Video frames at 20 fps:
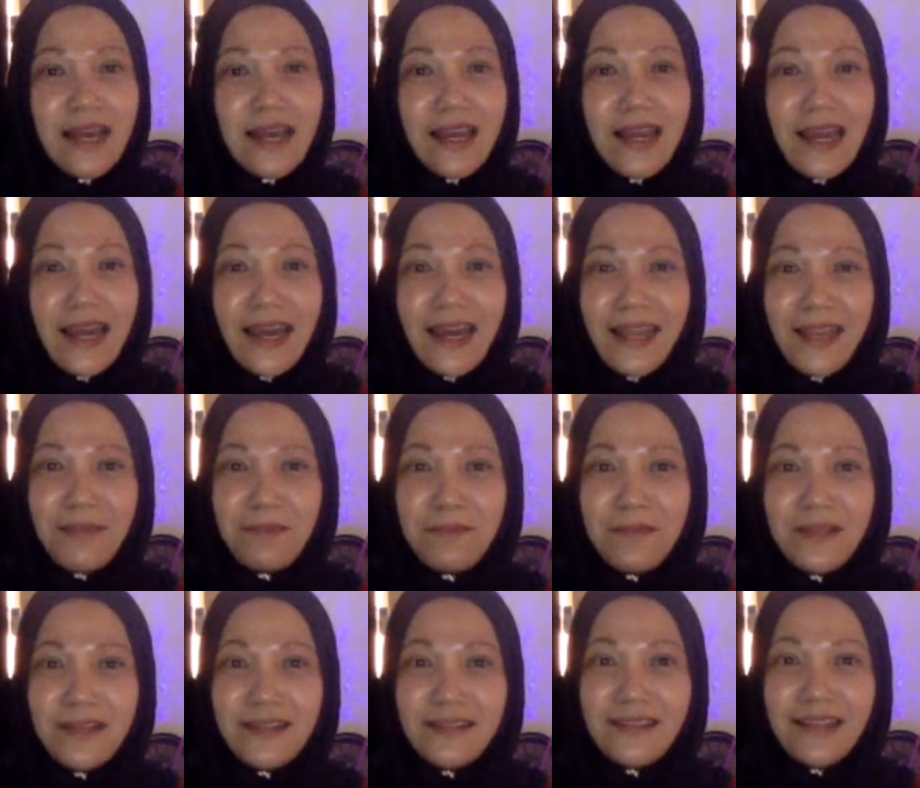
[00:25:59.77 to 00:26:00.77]
I,
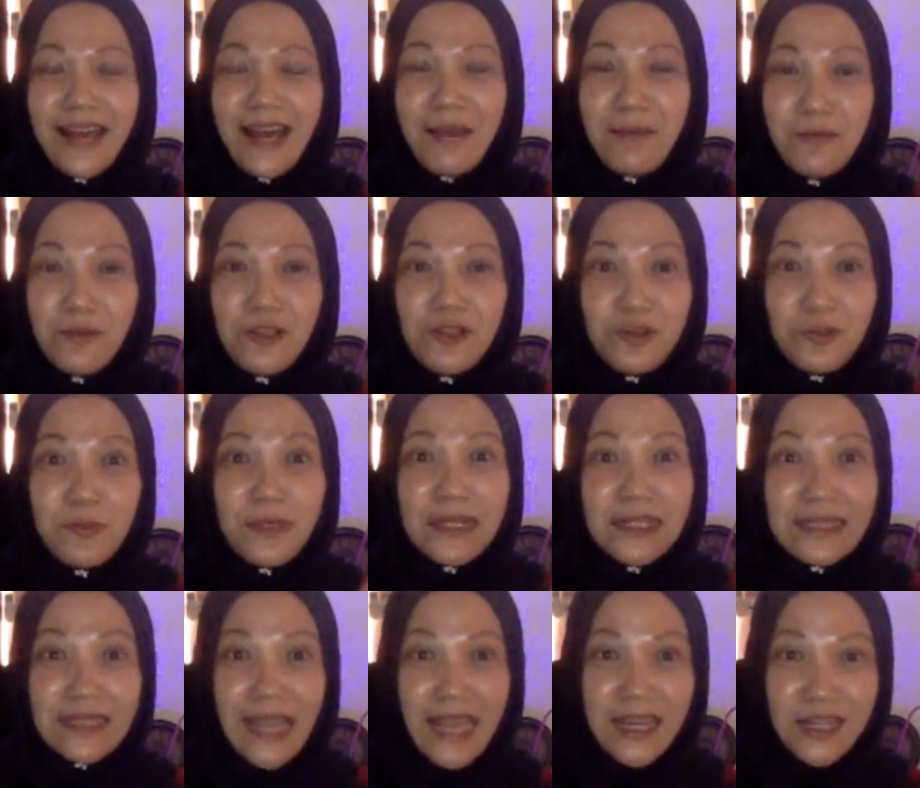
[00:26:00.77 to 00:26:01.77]
I'm I'm going to be
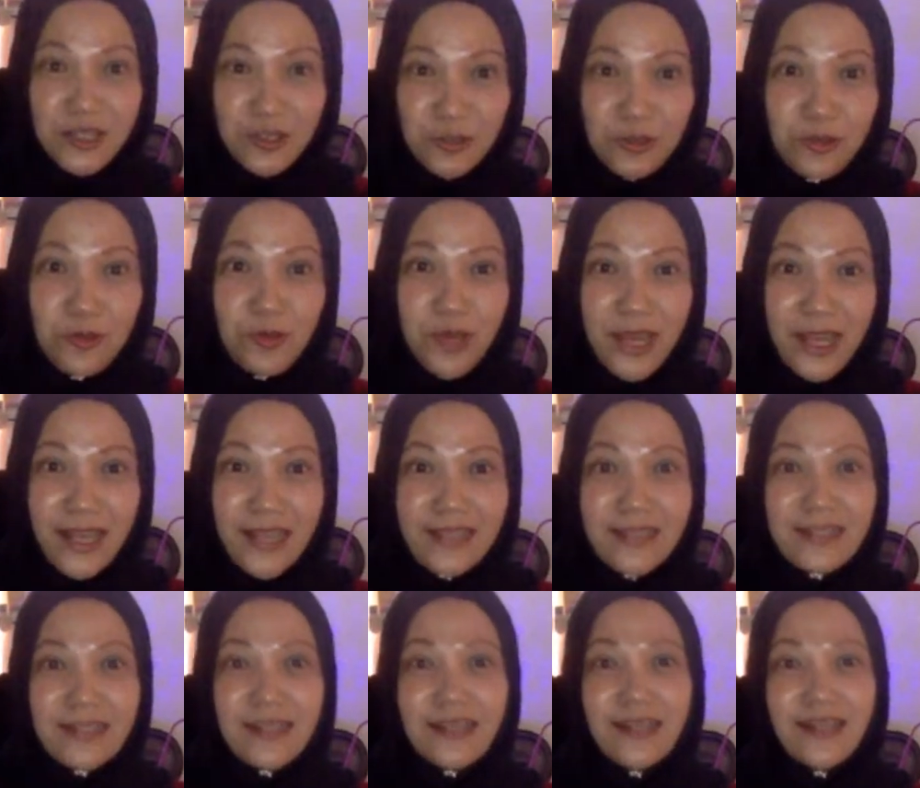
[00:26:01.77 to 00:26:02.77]
attached to
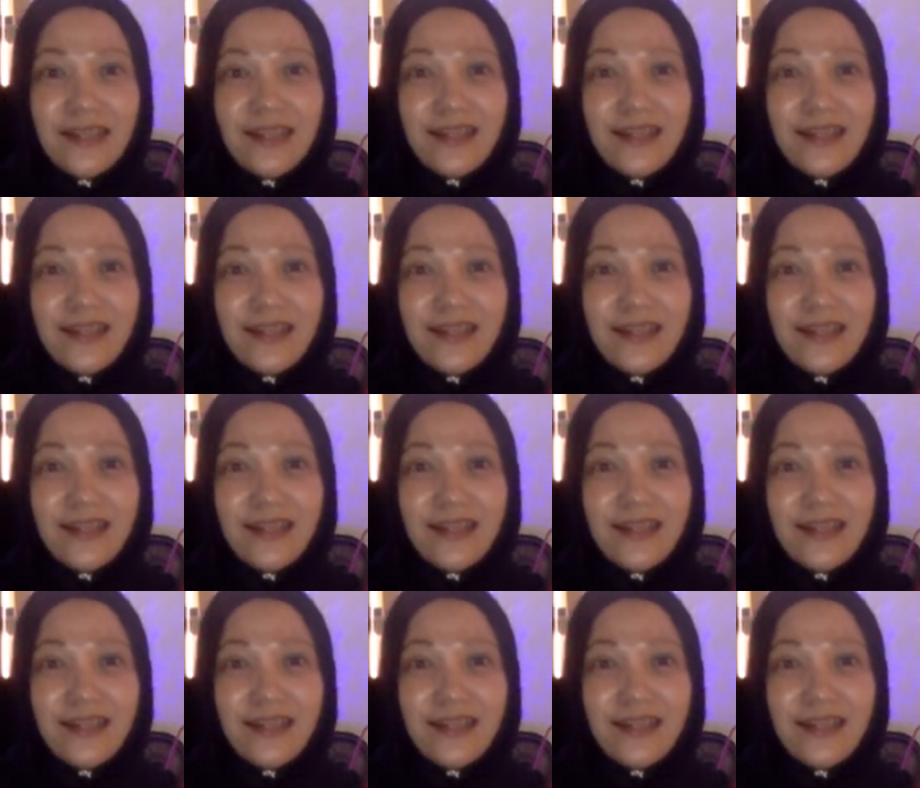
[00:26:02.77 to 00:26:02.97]
US.